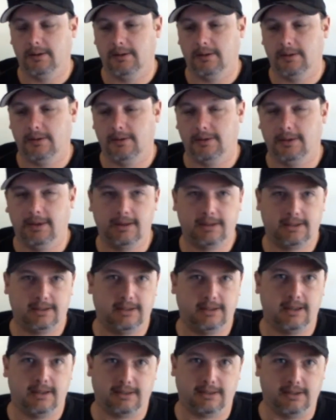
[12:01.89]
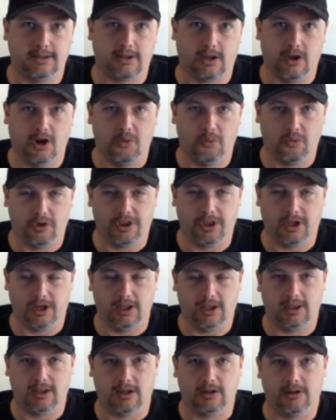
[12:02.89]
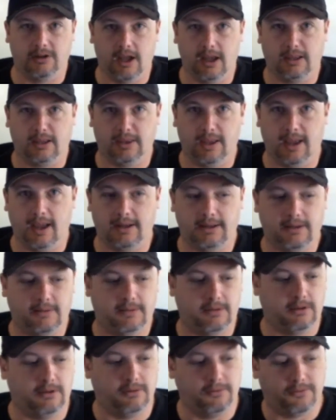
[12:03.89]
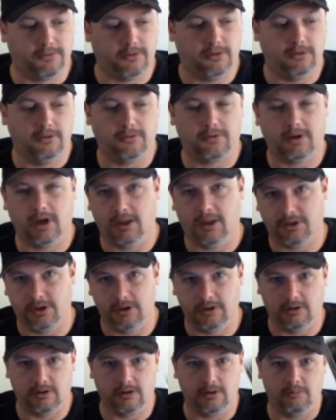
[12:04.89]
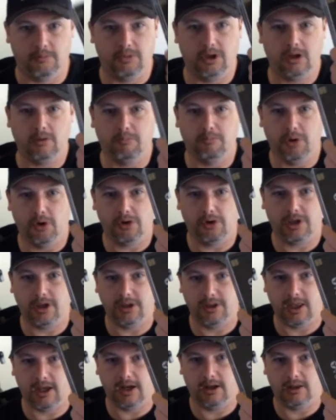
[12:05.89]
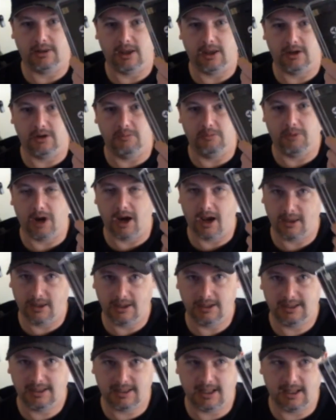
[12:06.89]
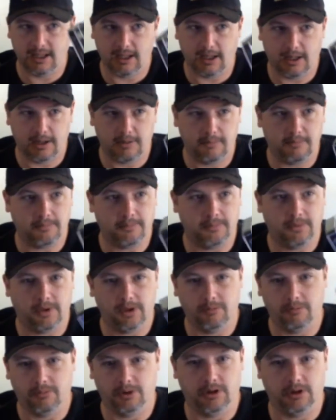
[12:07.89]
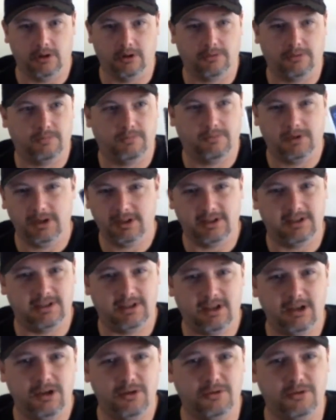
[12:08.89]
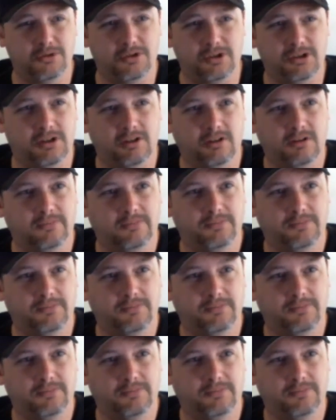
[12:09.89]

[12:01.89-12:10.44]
This doesn't come with anything like that. You've got the big bulky that you buy this thing in, but this is huge.